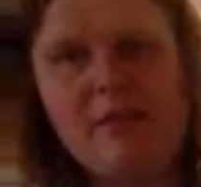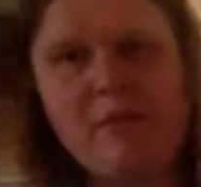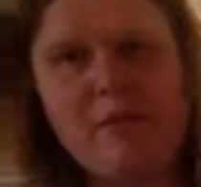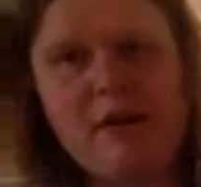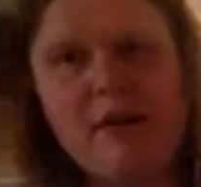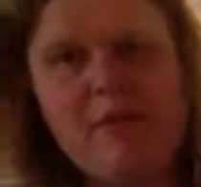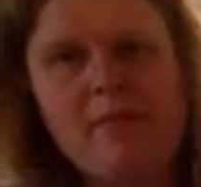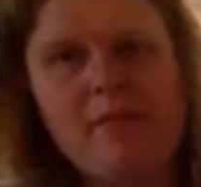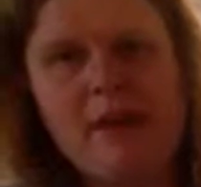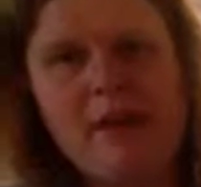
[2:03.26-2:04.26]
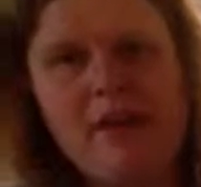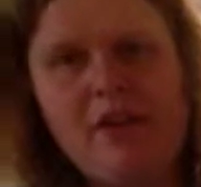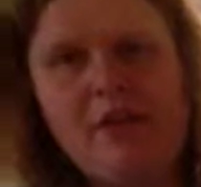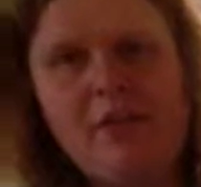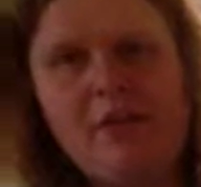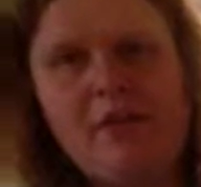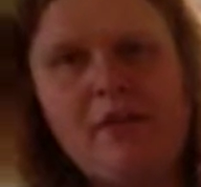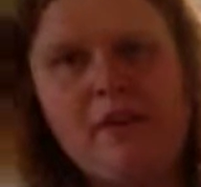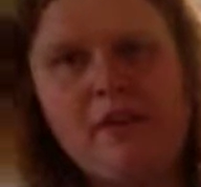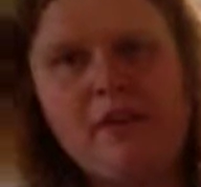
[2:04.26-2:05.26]
from the bottom, and then your middle
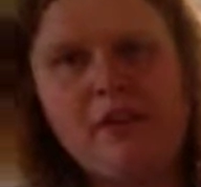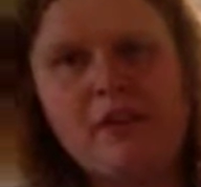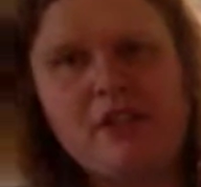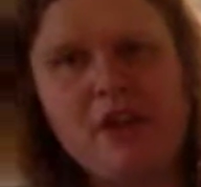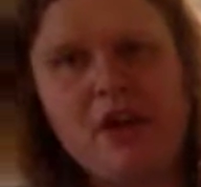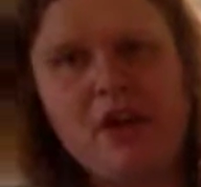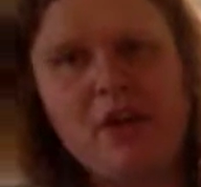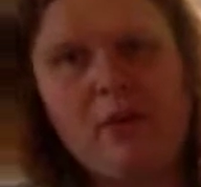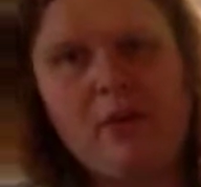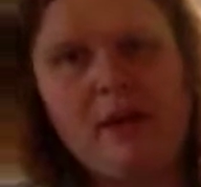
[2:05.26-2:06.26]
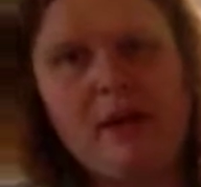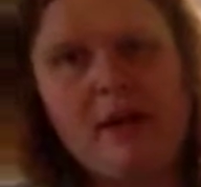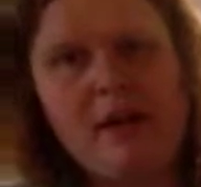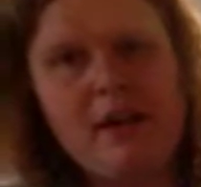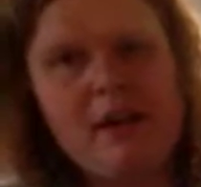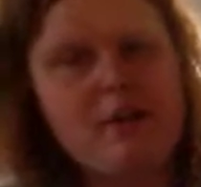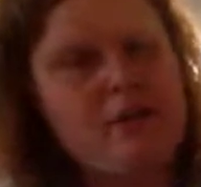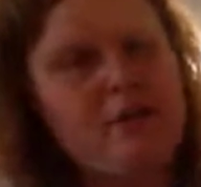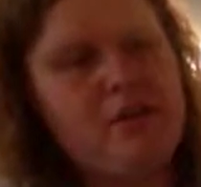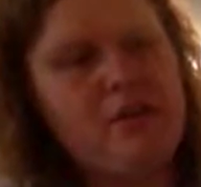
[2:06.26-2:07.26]
finger stretches all the way
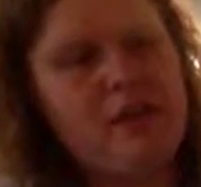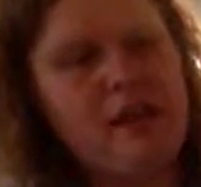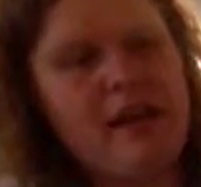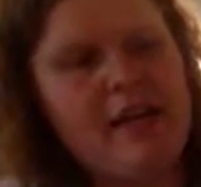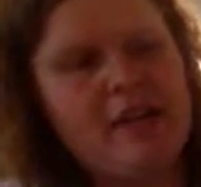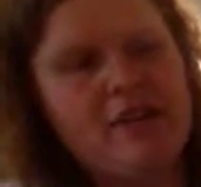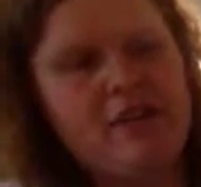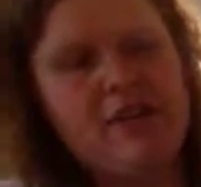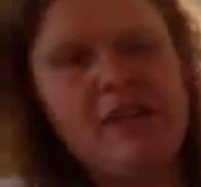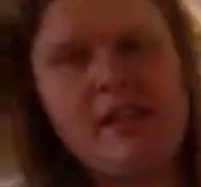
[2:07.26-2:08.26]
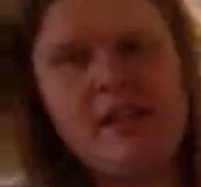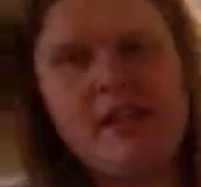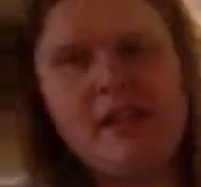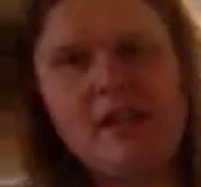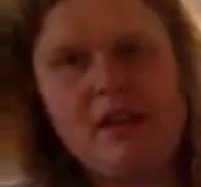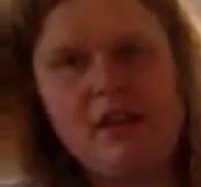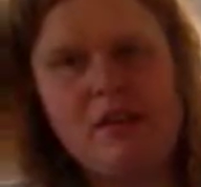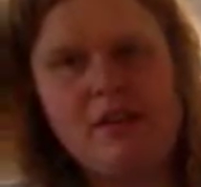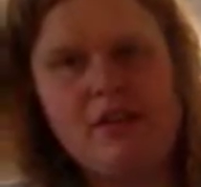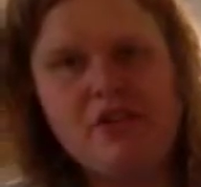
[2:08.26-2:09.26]
to the last string, the
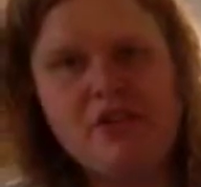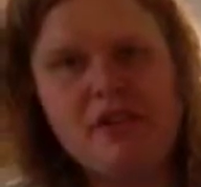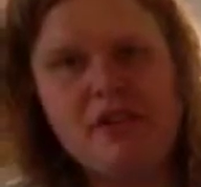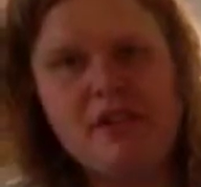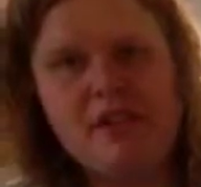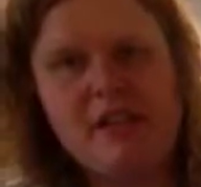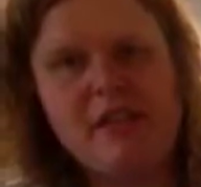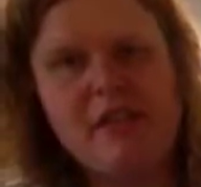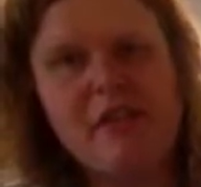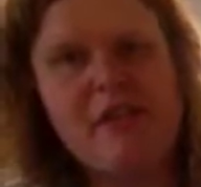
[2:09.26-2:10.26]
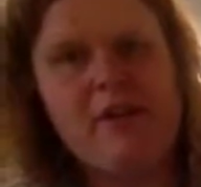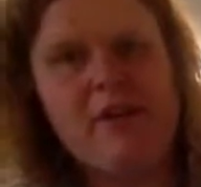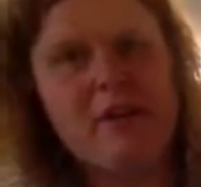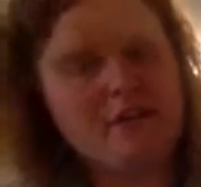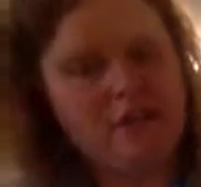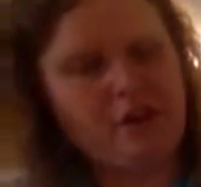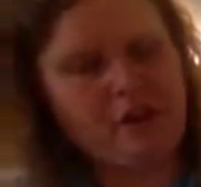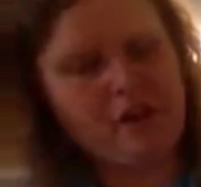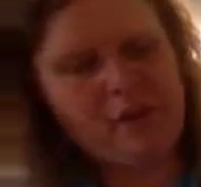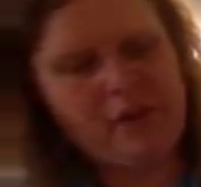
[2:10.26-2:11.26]
lowest string, second fret. So the
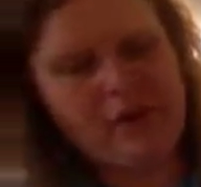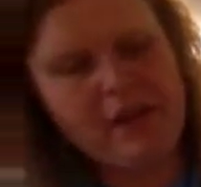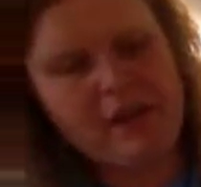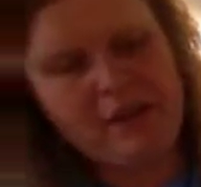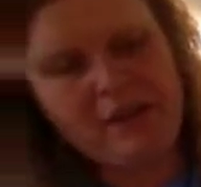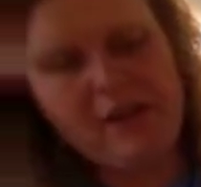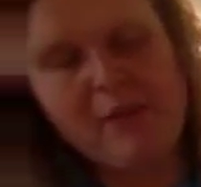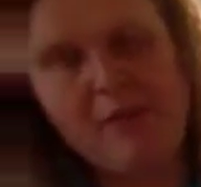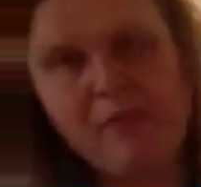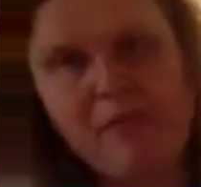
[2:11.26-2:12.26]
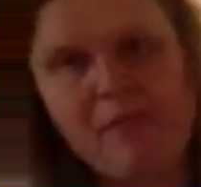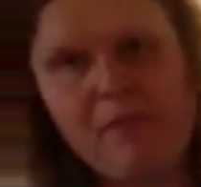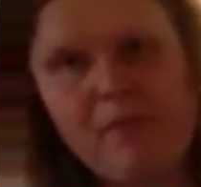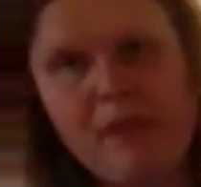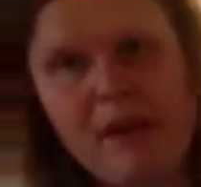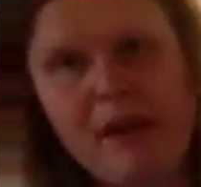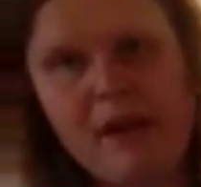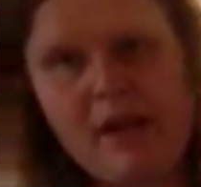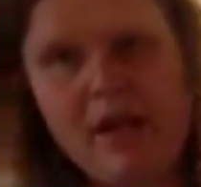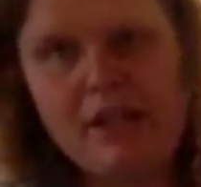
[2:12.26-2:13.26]
only one not being,
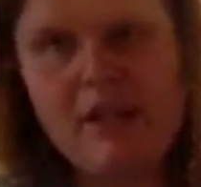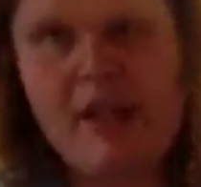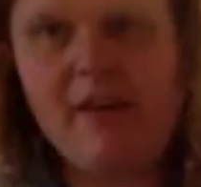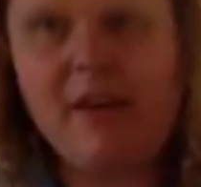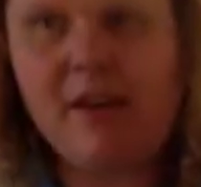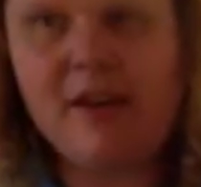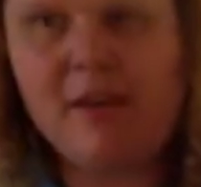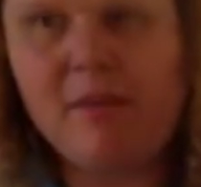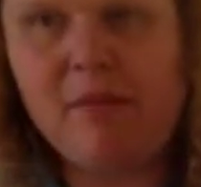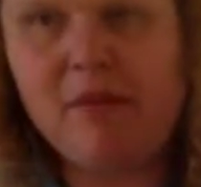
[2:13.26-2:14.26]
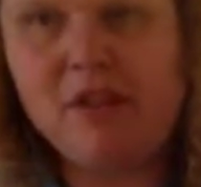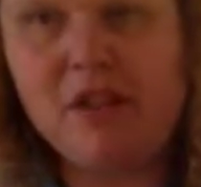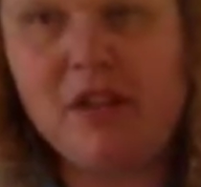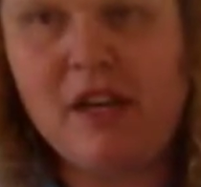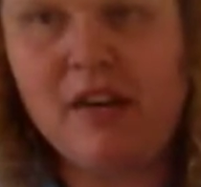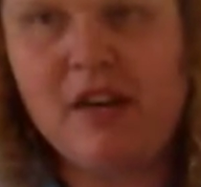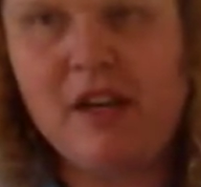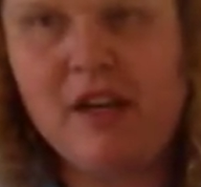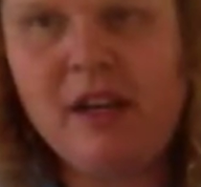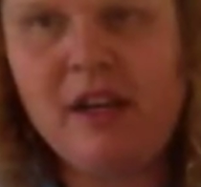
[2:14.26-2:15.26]
that doesn't have anything pushing down on it
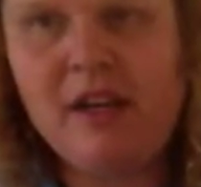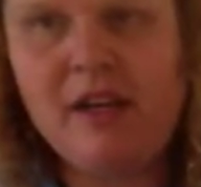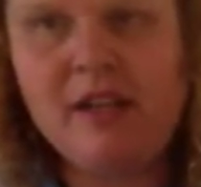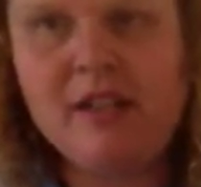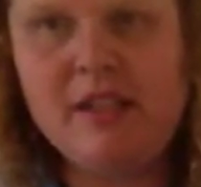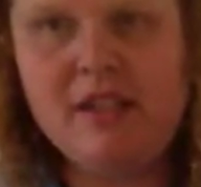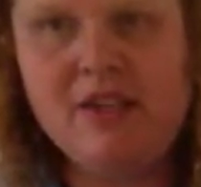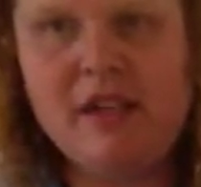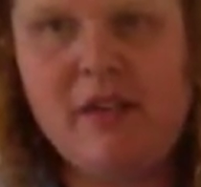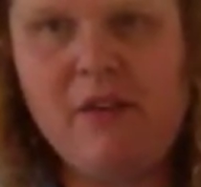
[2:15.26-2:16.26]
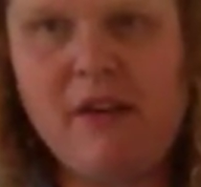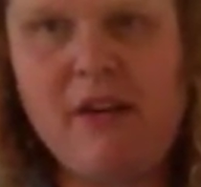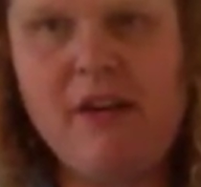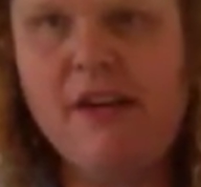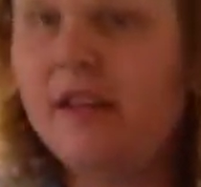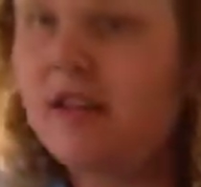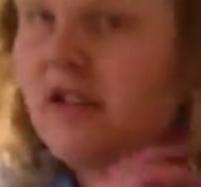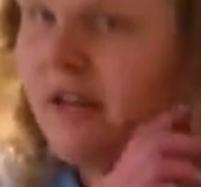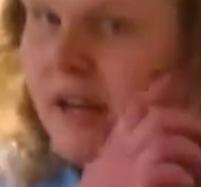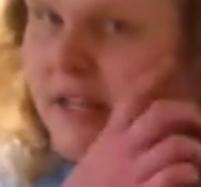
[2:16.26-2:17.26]
is this string right here. That's
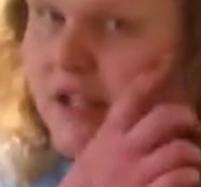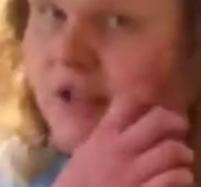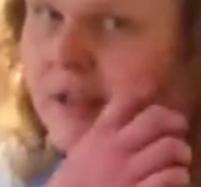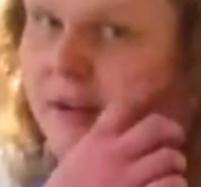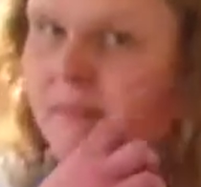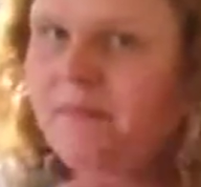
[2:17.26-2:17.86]
your A string.